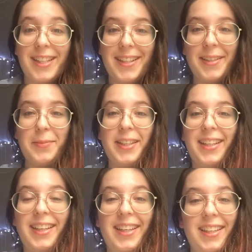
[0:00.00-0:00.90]
time.
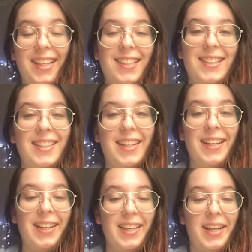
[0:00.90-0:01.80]

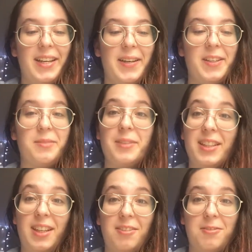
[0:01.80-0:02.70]
Yesterday,
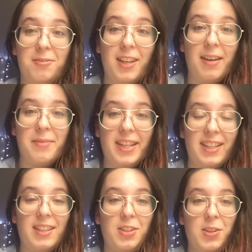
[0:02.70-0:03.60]
my flatmate
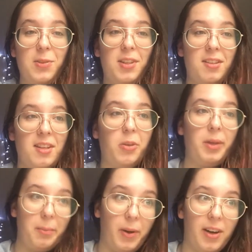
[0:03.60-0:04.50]
has used a
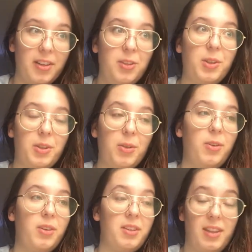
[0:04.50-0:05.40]
ceramic pot to cook
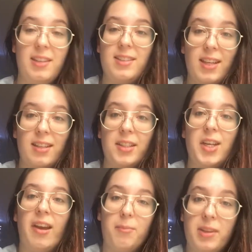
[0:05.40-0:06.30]
things in
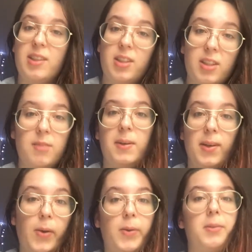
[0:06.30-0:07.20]
because she's been
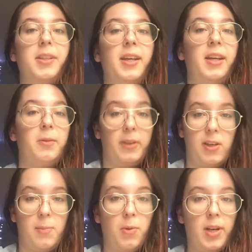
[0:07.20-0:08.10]
told when
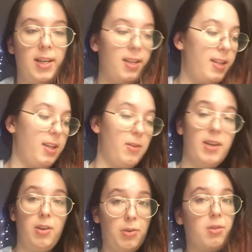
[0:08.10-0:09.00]
she bought it that you
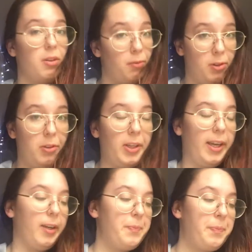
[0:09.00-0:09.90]
can use it for
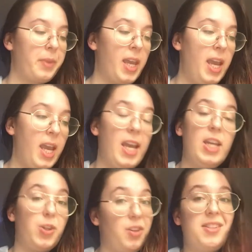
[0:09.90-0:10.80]
cooking.
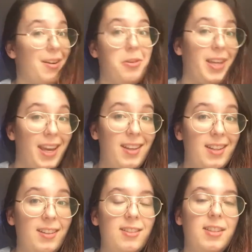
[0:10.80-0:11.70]
Turns out you
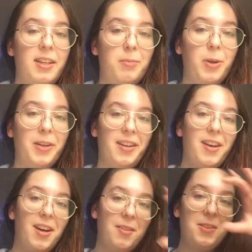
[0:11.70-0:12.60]
can't, it broke in
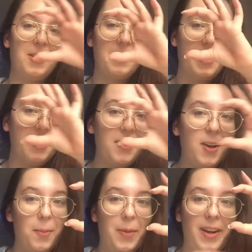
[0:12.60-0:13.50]
half, so you got the
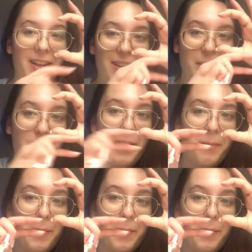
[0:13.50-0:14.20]
top part and the bottom